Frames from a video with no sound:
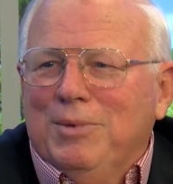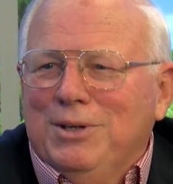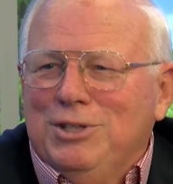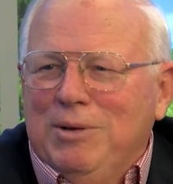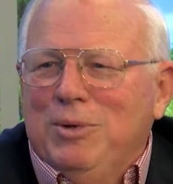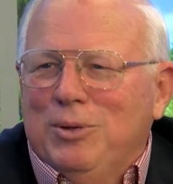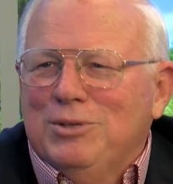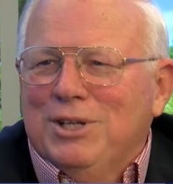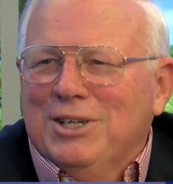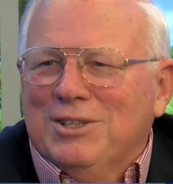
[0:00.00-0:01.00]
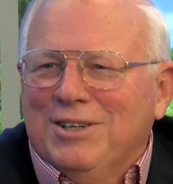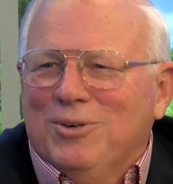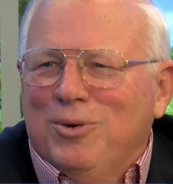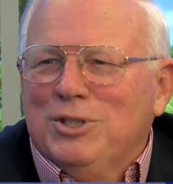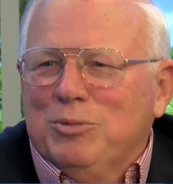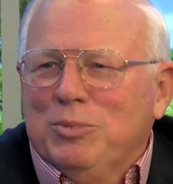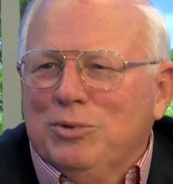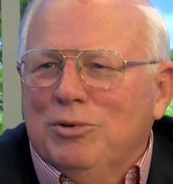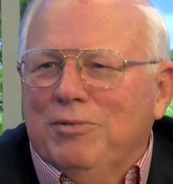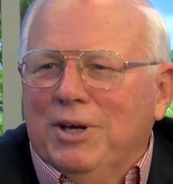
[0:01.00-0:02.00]
but some of those things in the course of
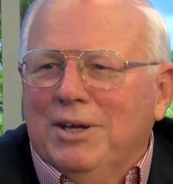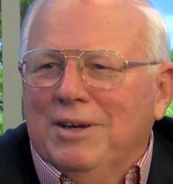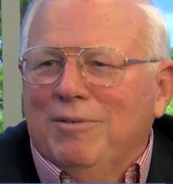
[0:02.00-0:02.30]
preserving it,